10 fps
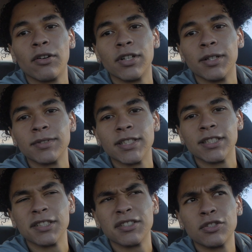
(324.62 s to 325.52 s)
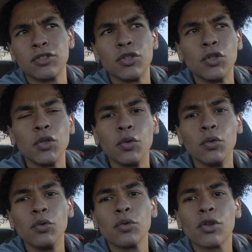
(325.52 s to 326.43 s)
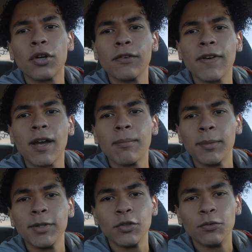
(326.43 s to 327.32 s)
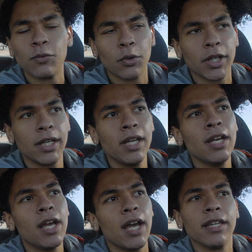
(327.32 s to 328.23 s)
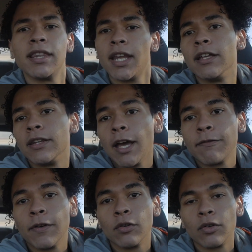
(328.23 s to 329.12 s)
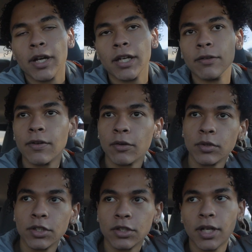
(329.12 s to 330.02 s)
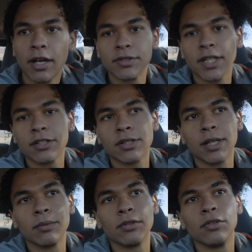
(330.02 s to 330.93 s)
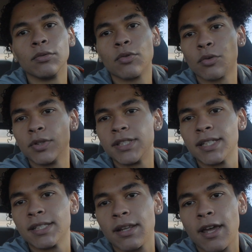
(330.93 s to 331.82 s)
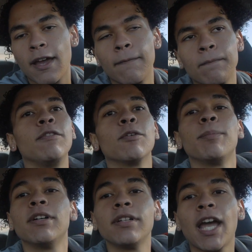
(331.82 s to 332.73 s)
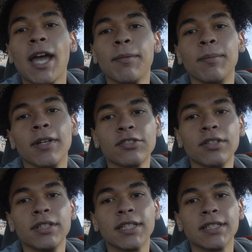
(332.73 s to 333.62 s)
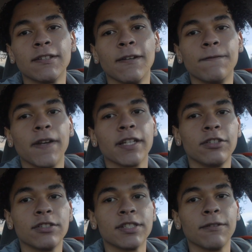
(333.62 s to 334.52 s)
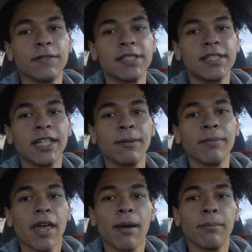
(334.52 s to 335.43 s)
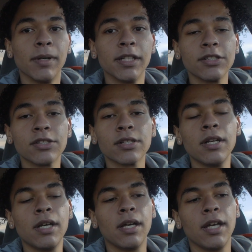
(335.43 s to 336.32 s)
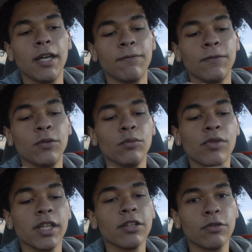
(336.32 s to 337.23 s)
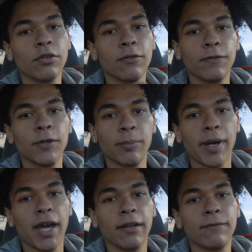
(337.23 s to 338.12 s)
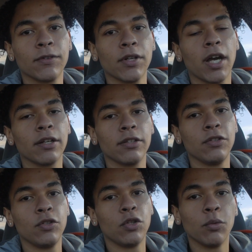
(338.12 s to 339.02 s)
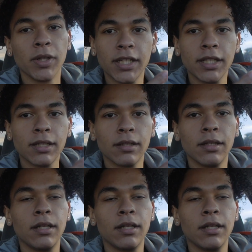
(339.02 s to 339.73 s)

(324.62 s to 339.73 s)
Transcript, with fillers: gone up to 235, maybe 240, and th that felt great. It felt really good. I was actually able to do three sets of that. If you're building a habit, make sure it doesn't affect your self esteem that much. If you think you're going to feel bad for not doing it,